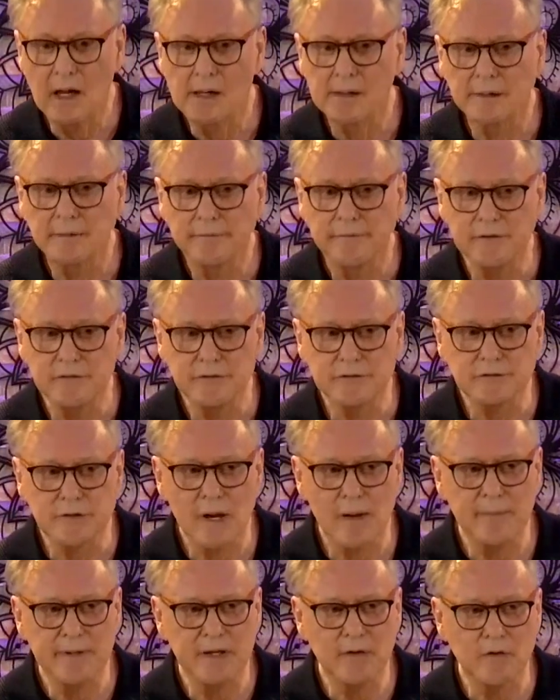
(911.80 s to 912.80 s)
This is
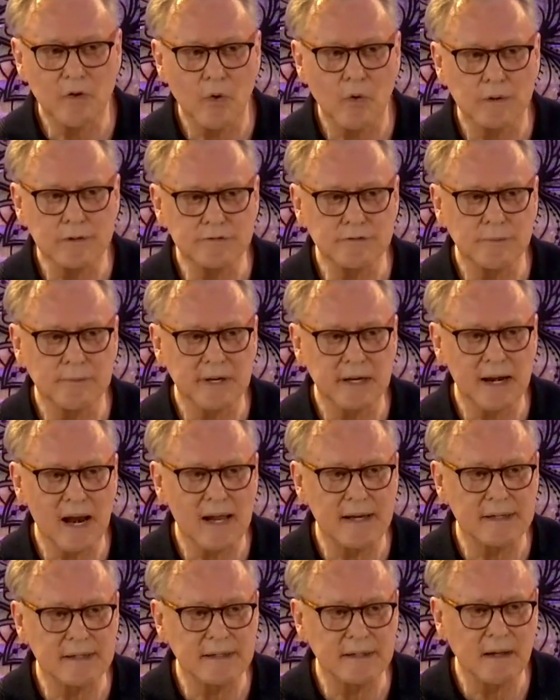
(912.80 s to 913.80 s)
coming, of course, from an
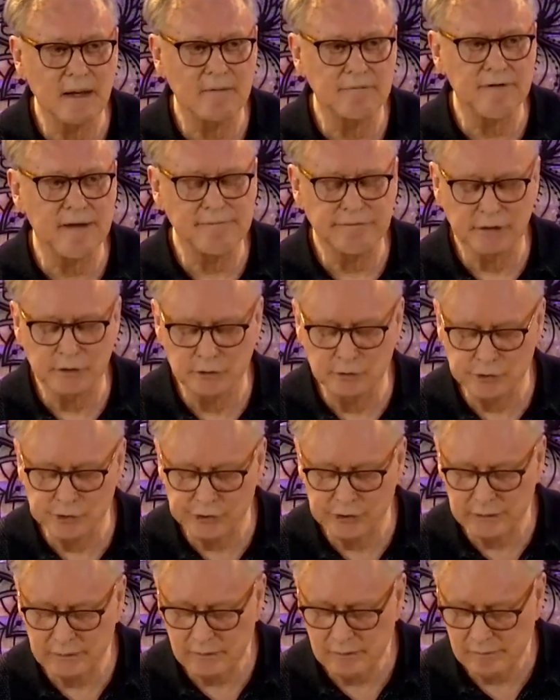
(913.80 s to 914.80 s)
idea of
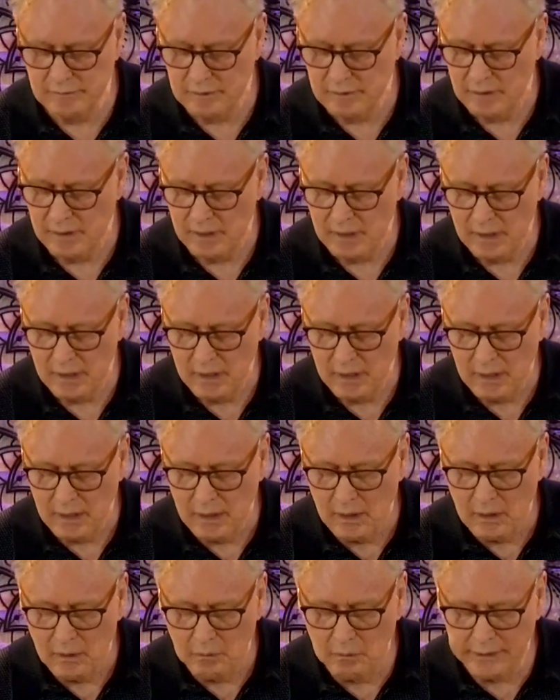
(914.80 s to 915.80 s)
evolution,
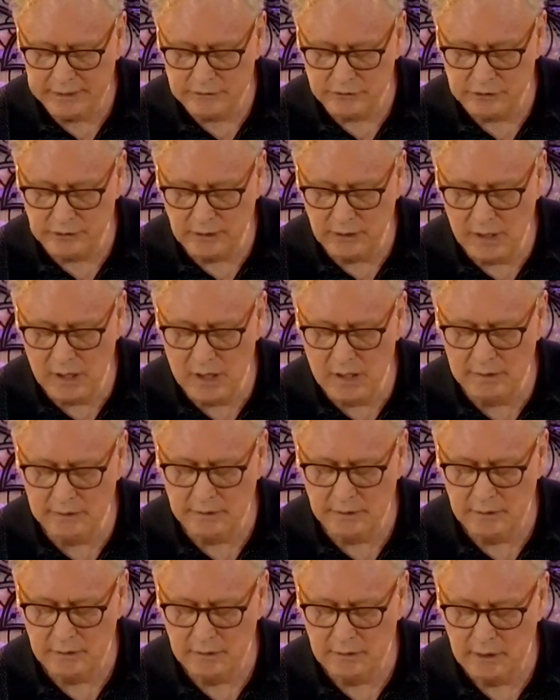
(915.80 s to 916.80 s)
which
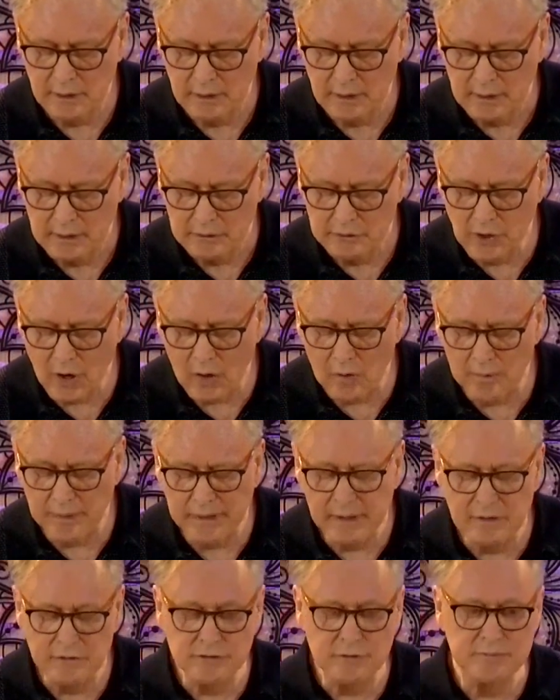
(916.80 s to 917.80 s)

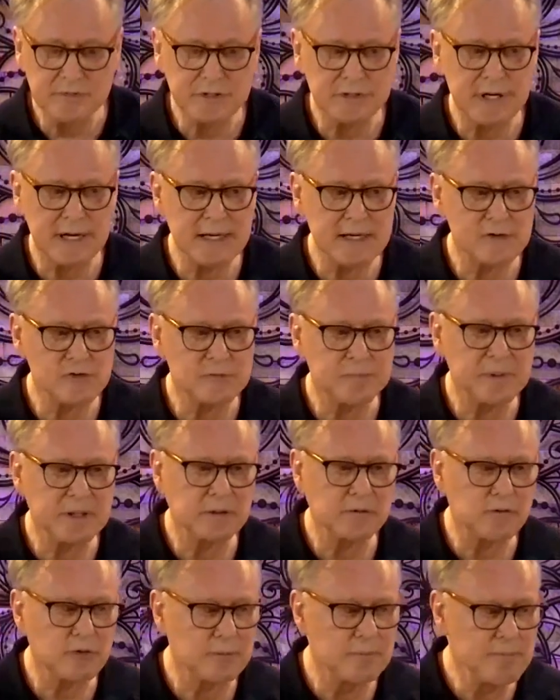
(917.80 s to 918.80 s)
Darwinism today is being
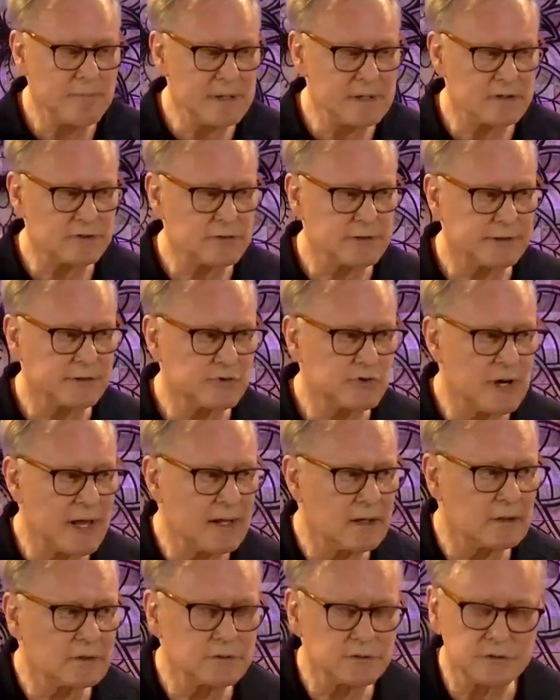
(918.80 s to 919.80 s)
tremendously
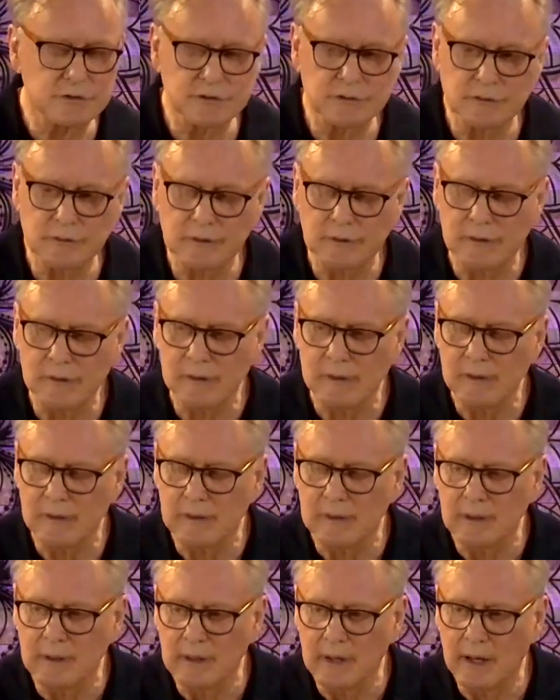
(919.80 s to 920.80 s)
challenged
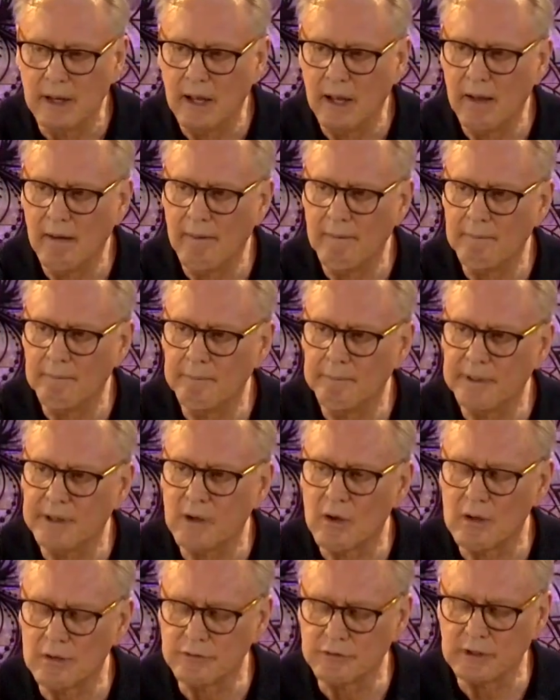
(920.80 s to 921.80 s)

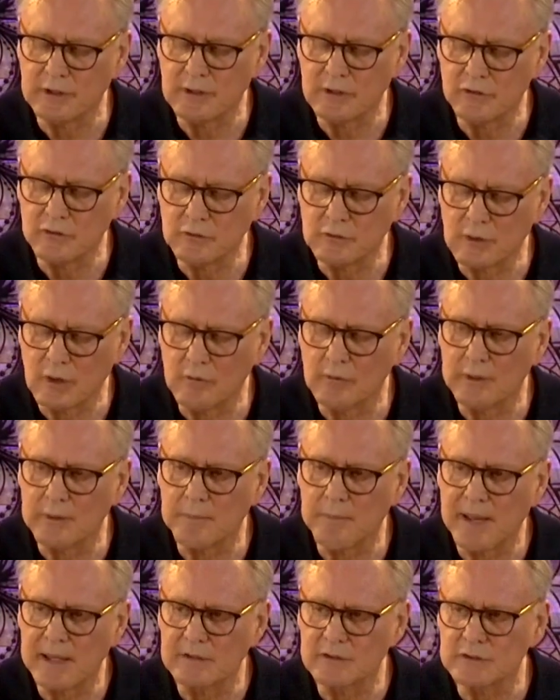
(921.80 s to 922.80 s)
because it is totally
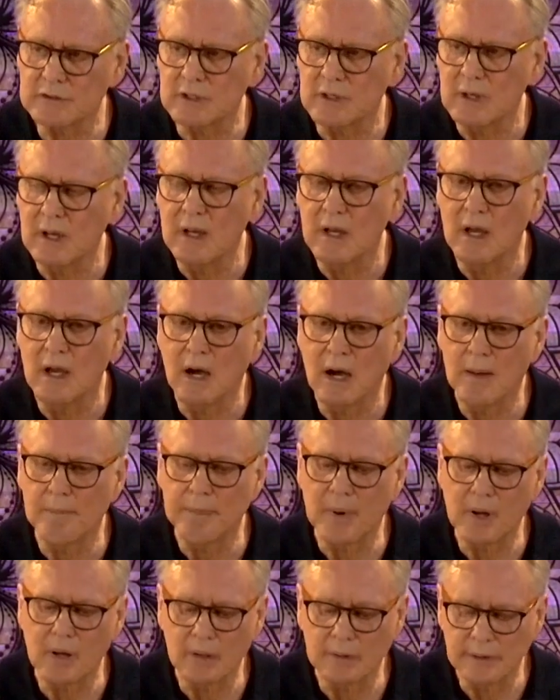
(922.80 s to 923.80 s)
based
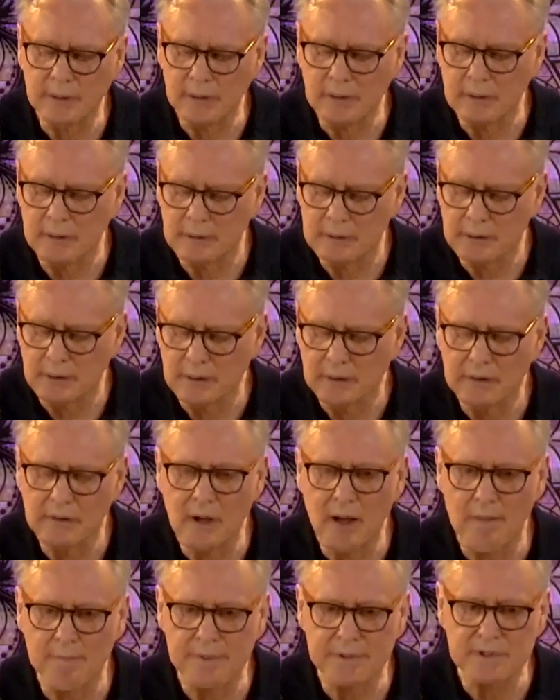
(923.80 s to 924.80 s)
upon
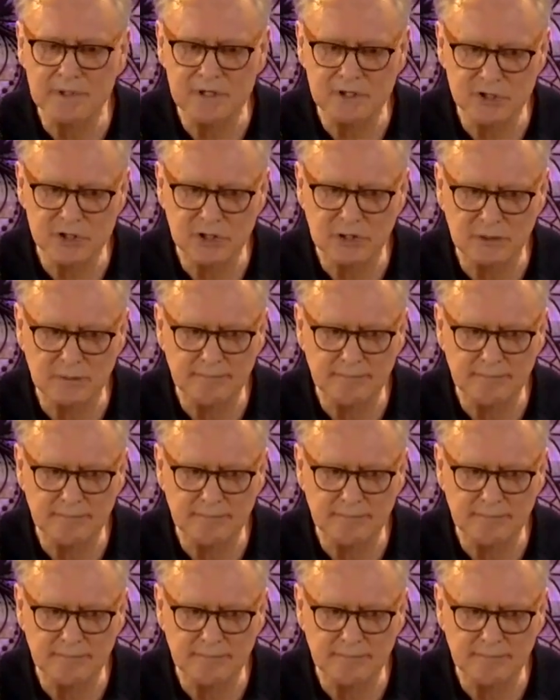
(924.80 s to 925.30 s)
competition.